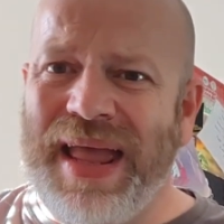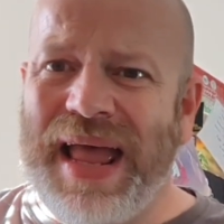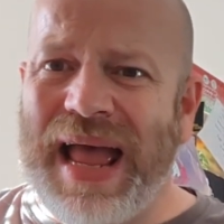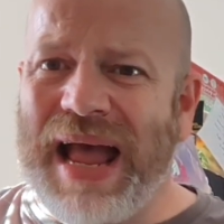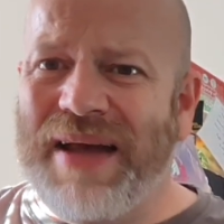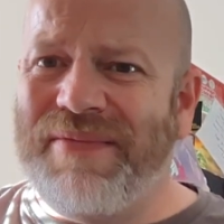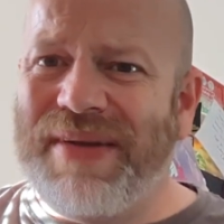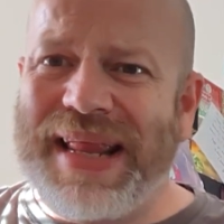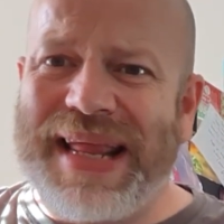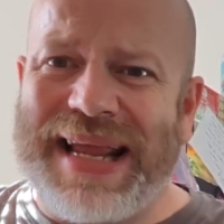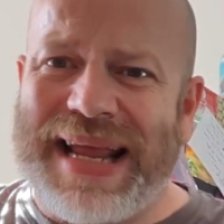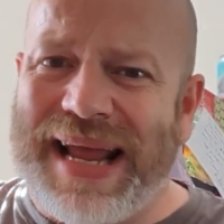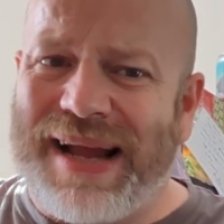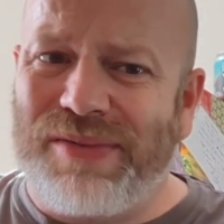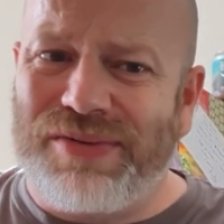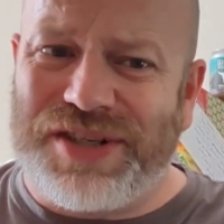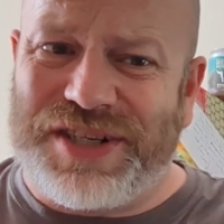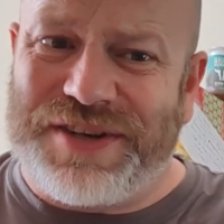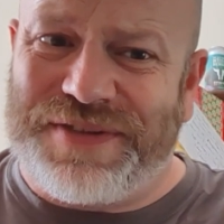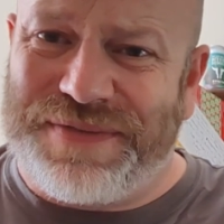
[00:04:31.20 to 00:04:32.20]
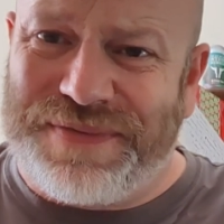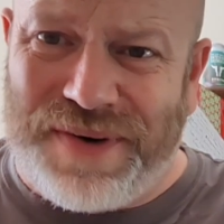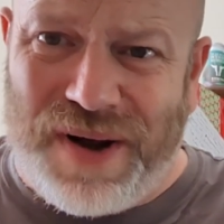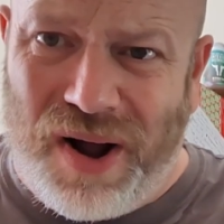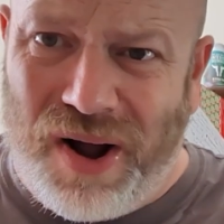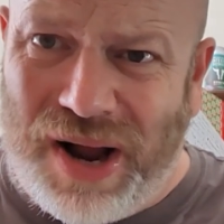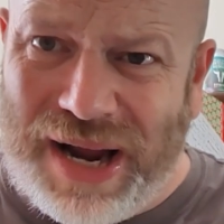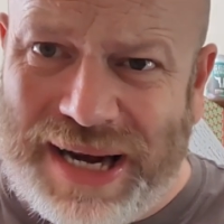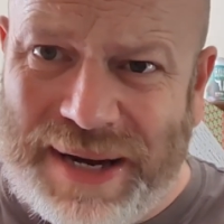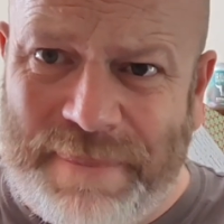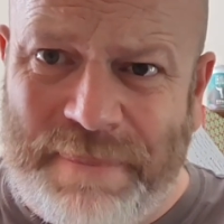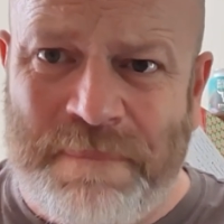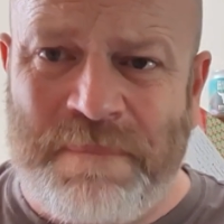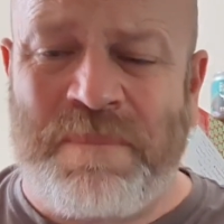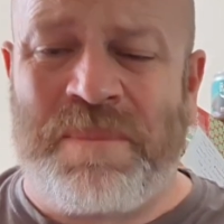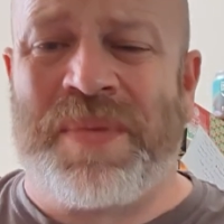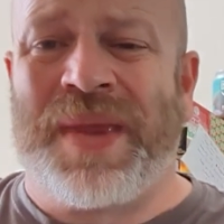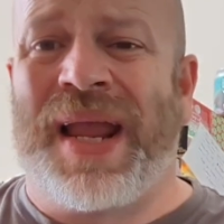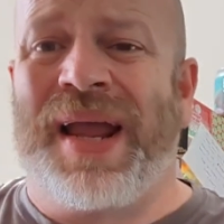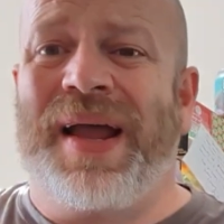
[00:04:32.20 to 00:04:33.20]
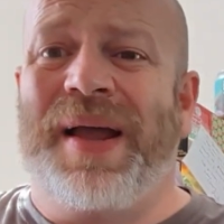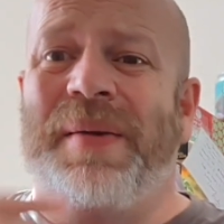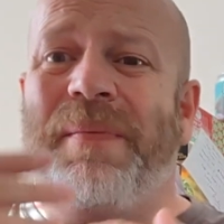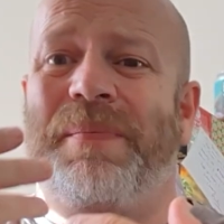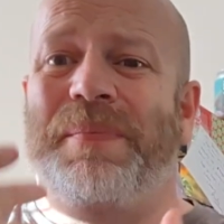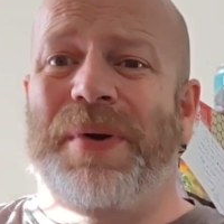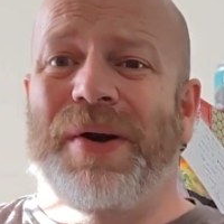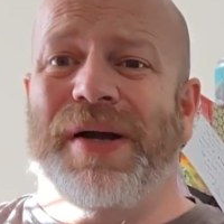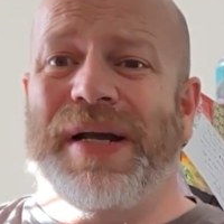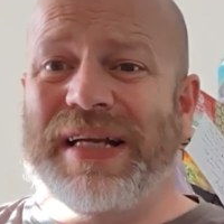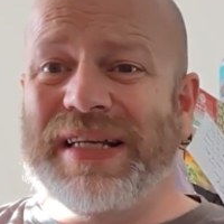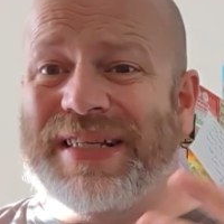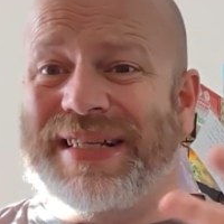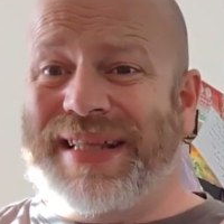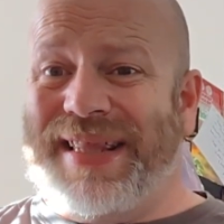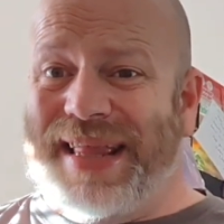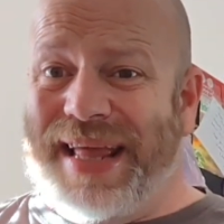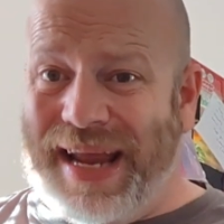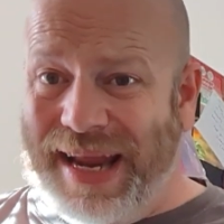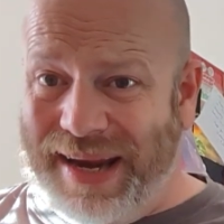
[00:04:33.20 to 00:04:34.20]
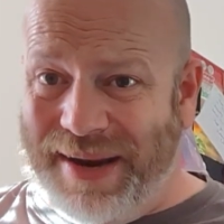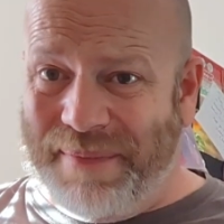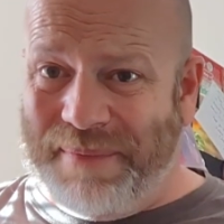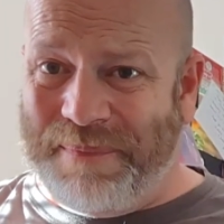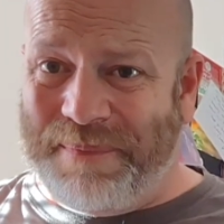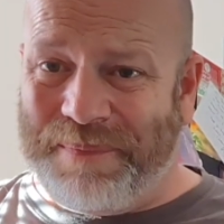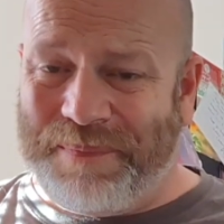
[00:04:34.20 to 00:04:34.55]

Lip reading: Everything else is fine, but it's thin.